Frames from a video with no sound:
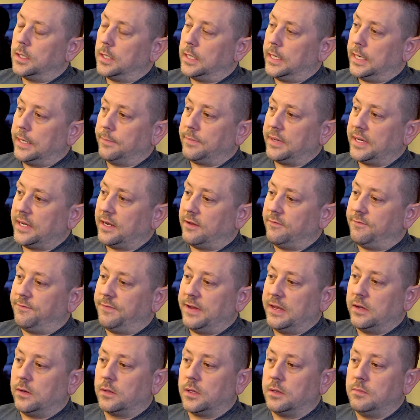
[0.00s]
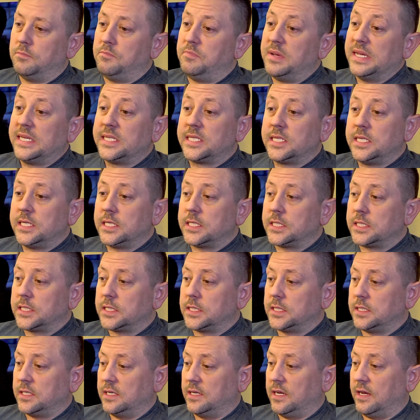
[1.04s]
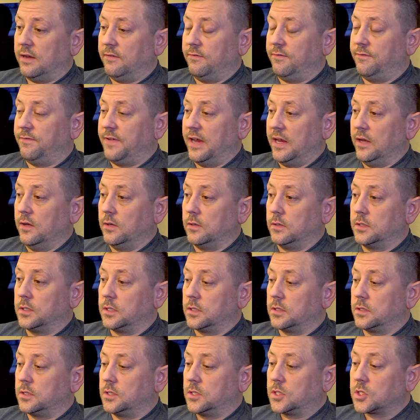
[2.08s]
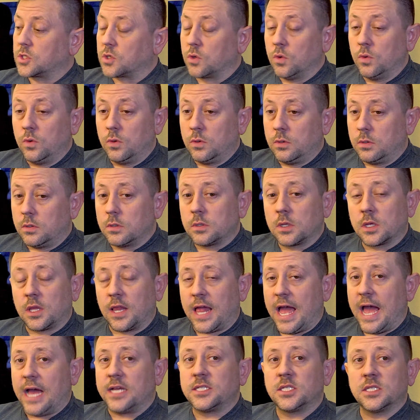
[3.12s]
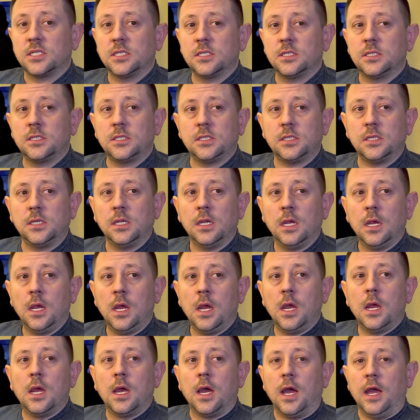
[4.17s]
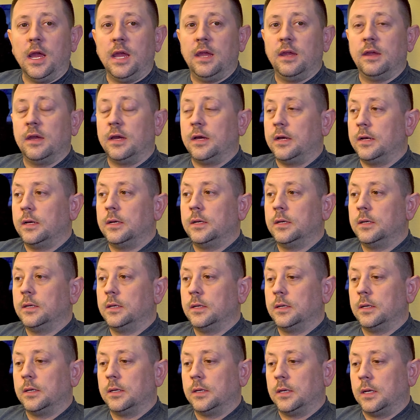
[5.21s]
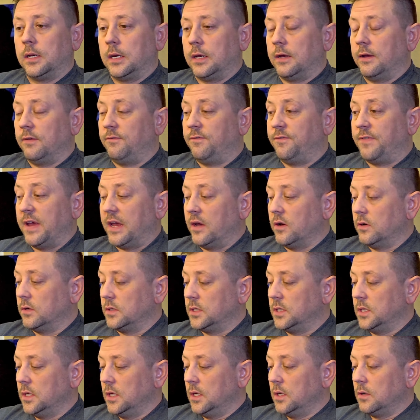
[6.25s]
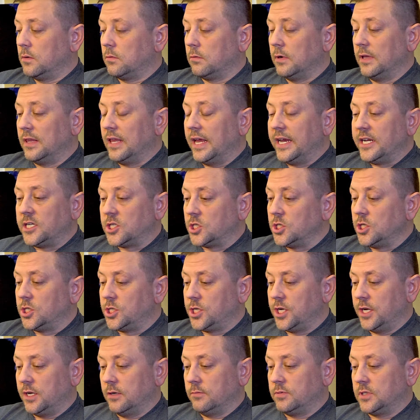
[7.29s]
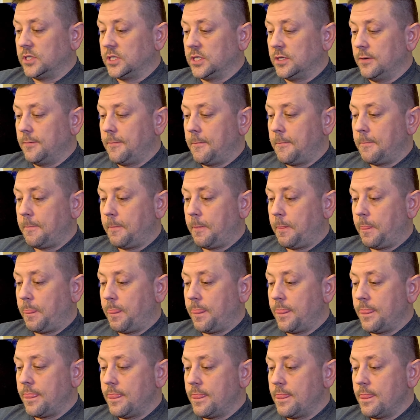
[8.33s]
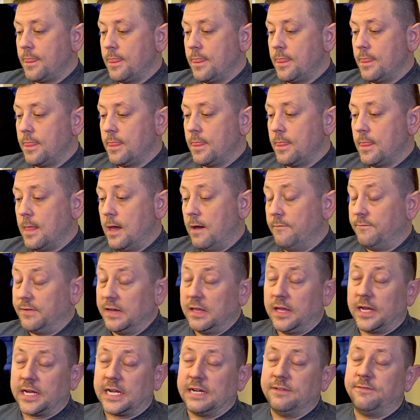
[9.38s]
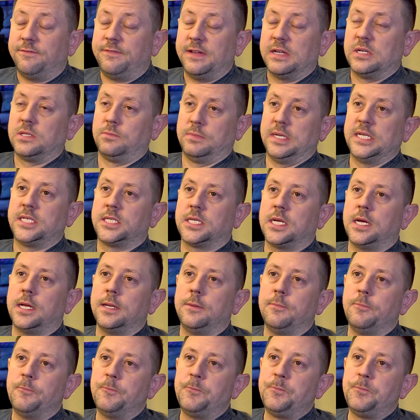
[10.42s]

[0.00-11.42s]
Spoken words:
I mean, I've failed in business, I've failed school, classes, and I failed relationships. I feel like I failed my son.